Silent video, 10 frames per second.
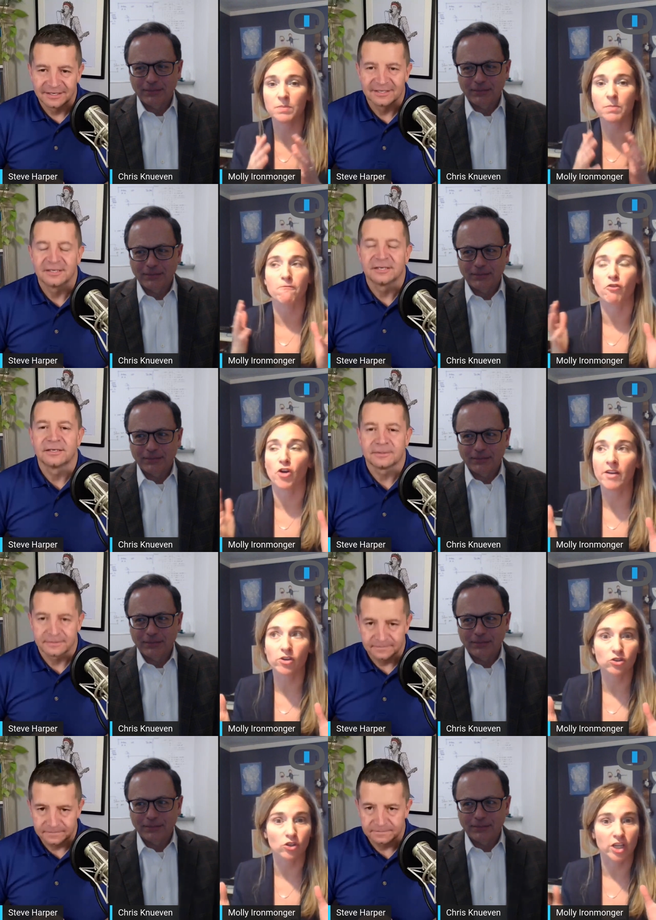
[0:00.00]
Speaker 1: spend
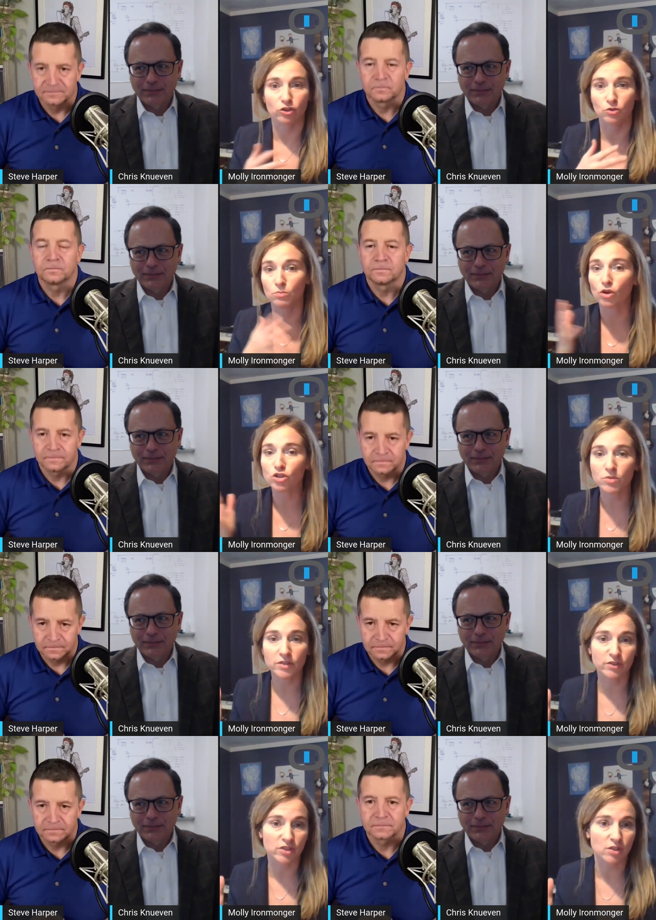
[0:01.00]
forever looking through multiple
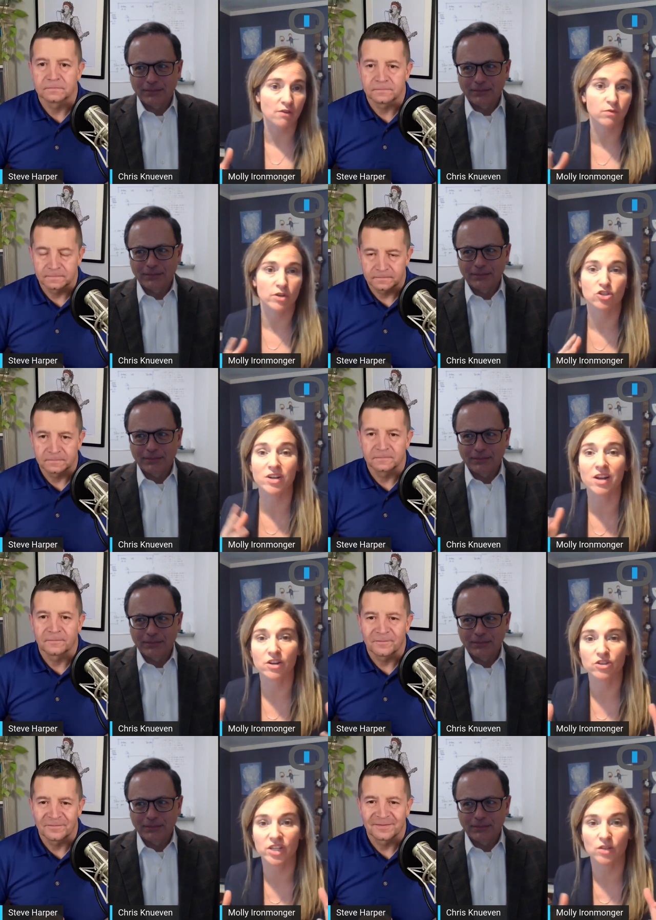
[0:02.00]
different softwares, trying to
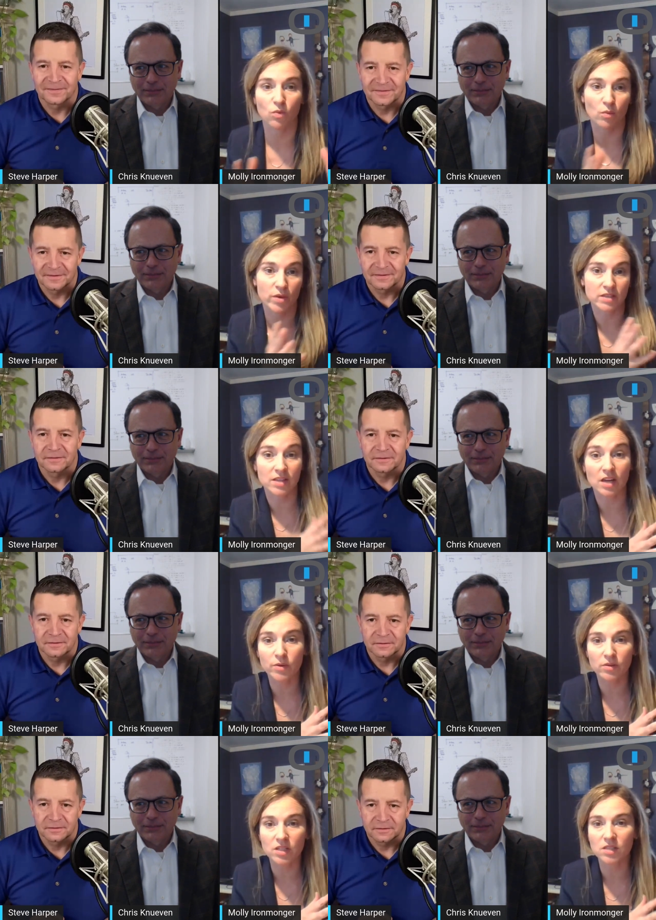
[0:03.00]
understand what we said we
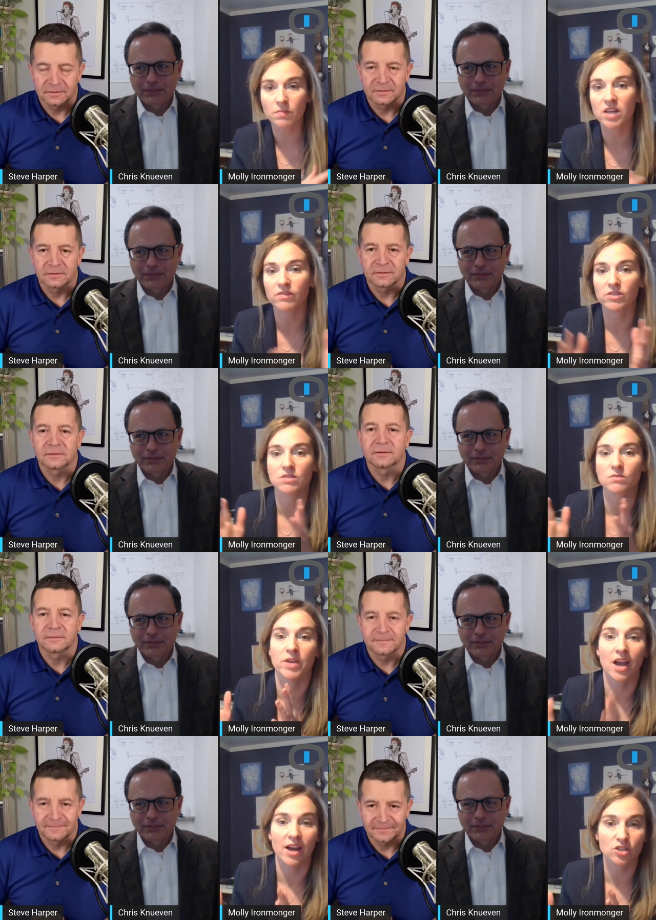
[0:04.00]
were going to spend versus what we
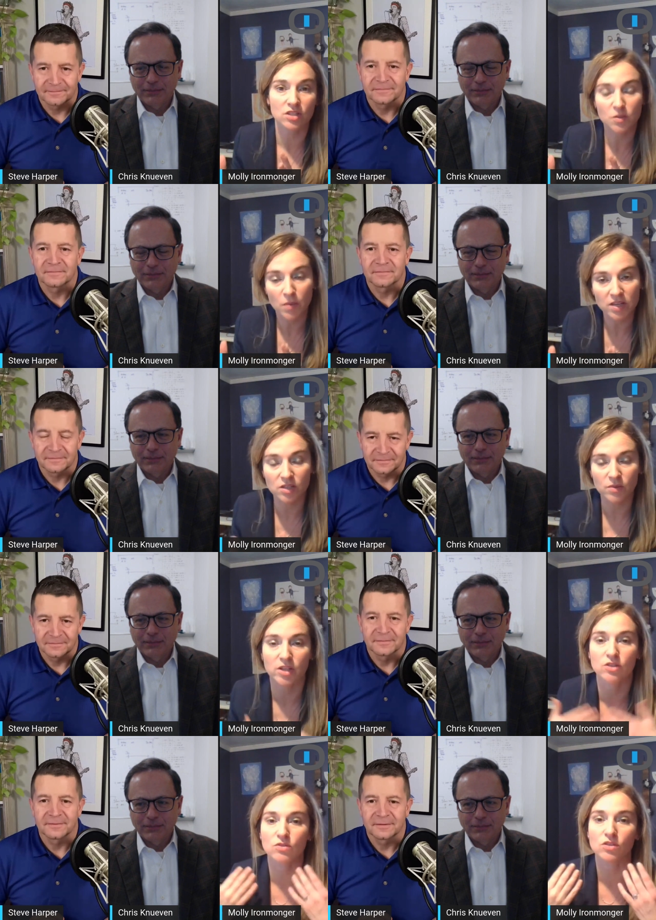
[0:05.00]
actually spent so we
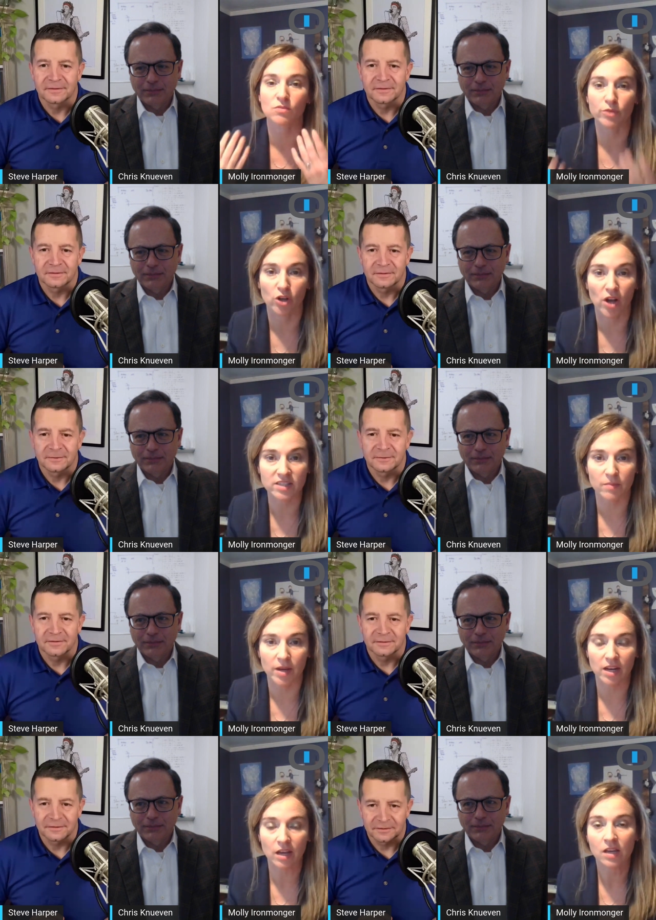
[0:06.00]
could do some real
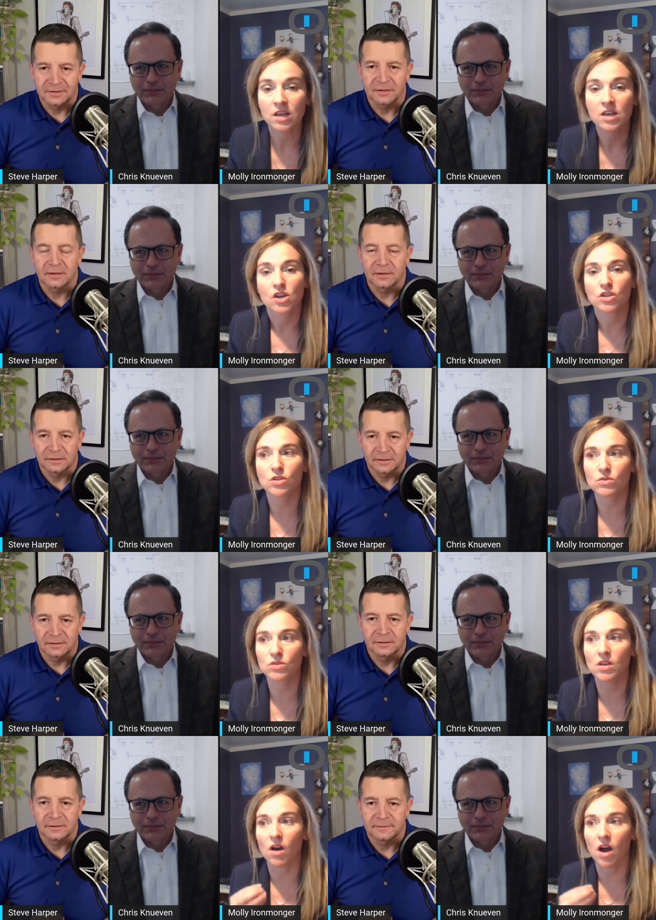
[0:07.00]
estimating. So
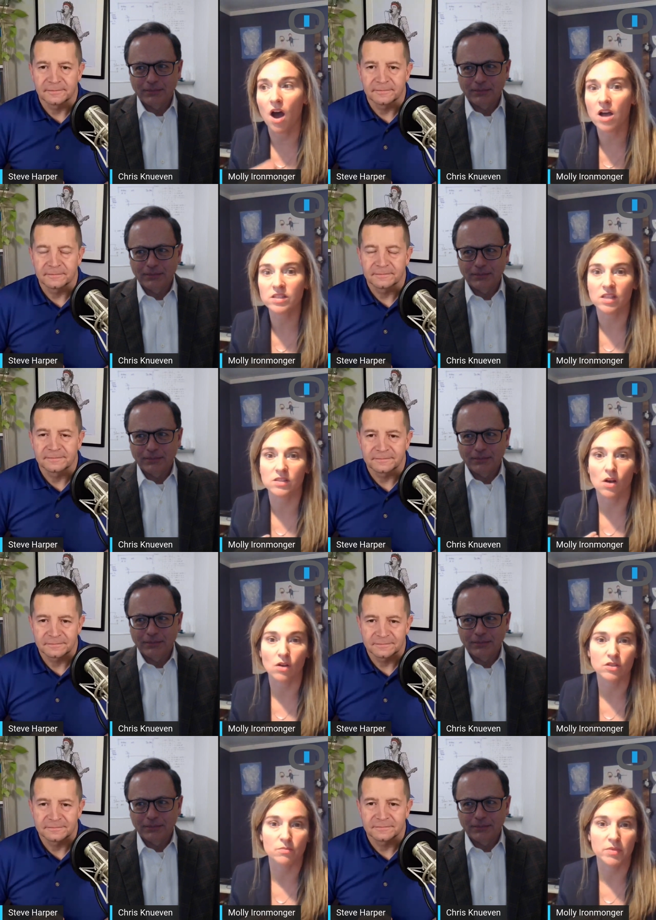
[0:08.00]
to us, that's
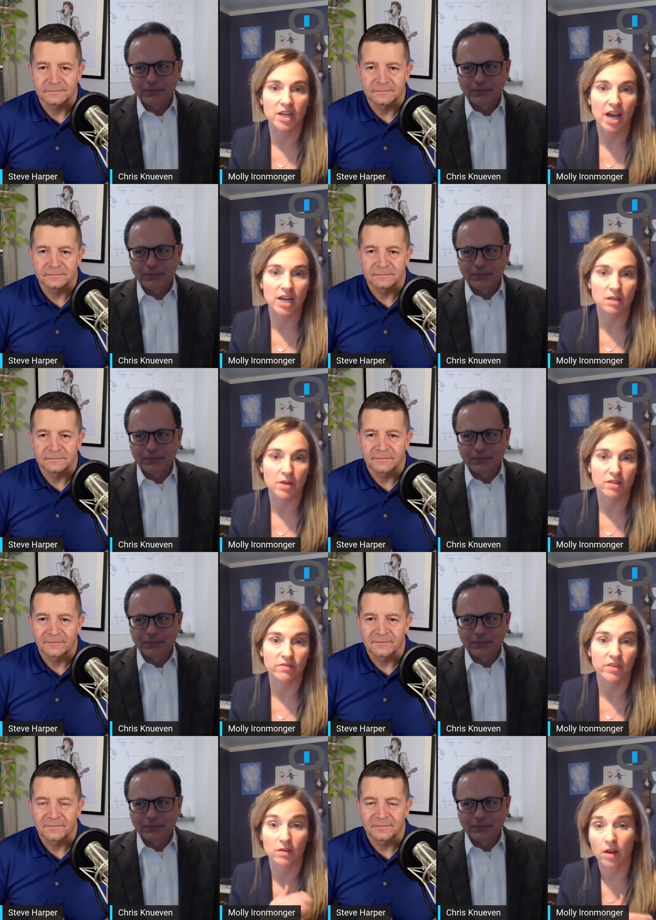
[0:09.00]
also been an added
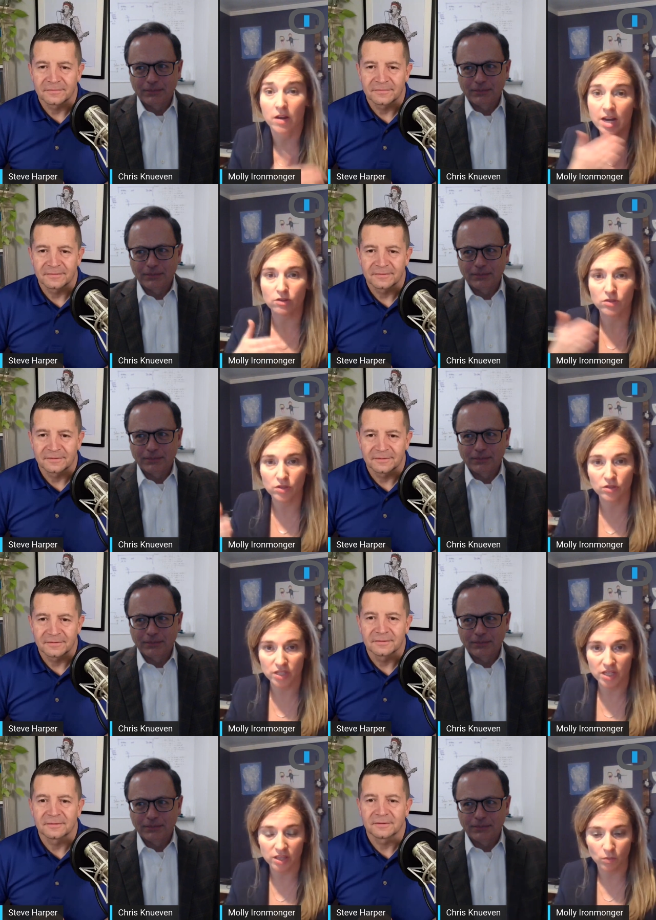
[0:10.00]
benefit now two years
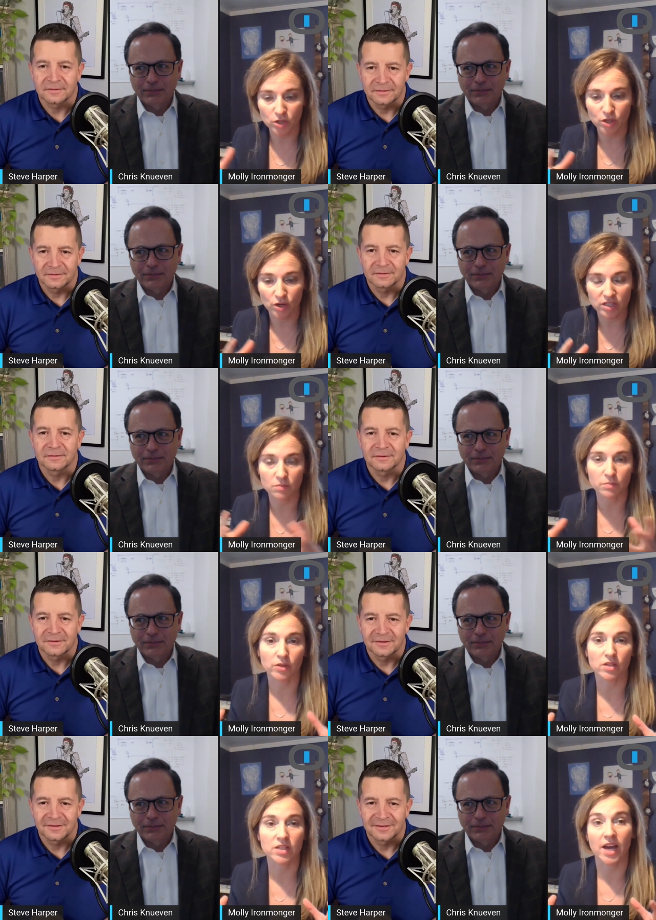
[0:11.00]
in that we're starting to
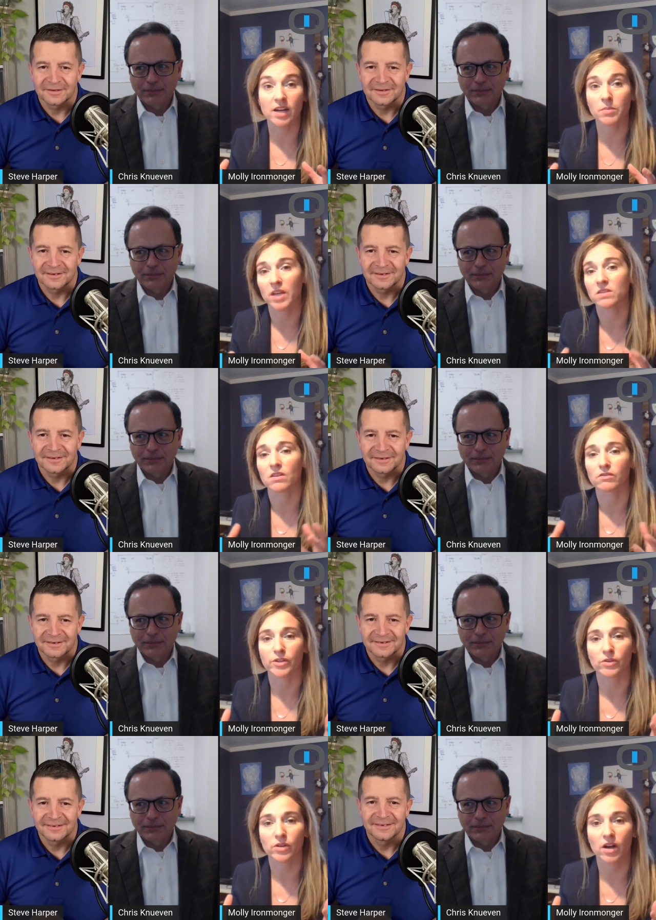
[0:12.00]
build a database of
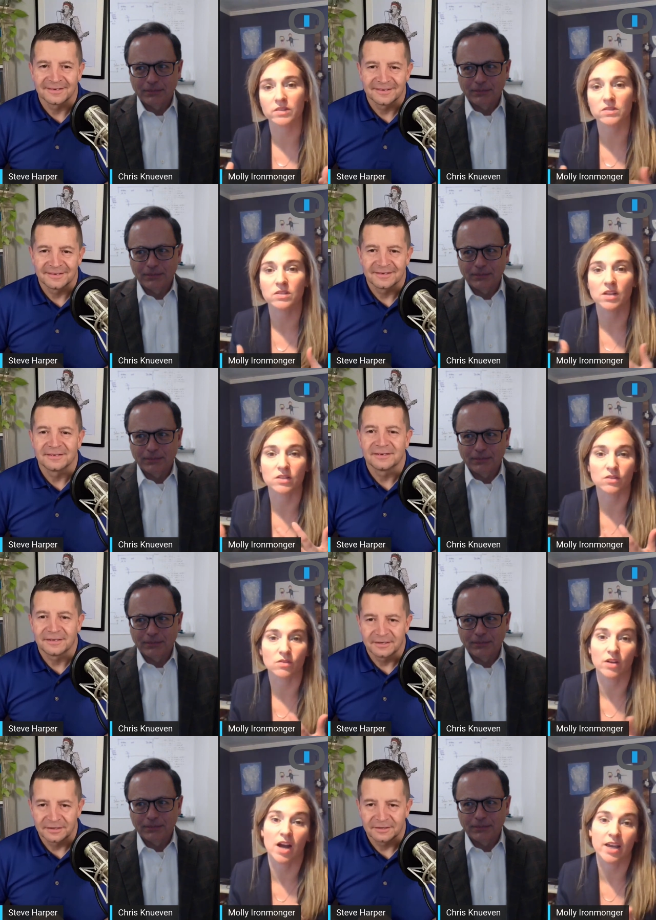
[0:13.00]
real costs. And so
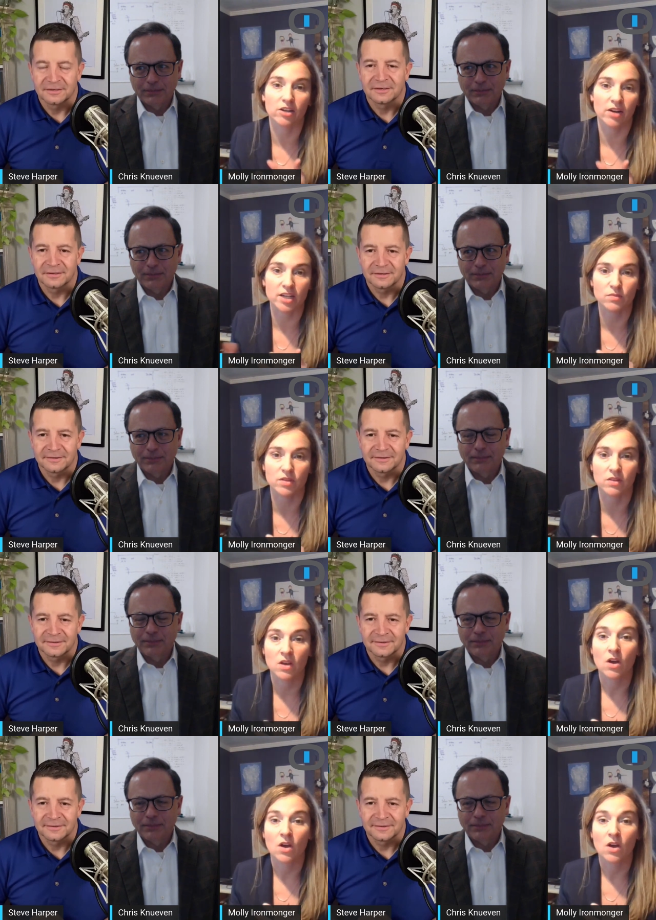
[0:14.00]
I interact with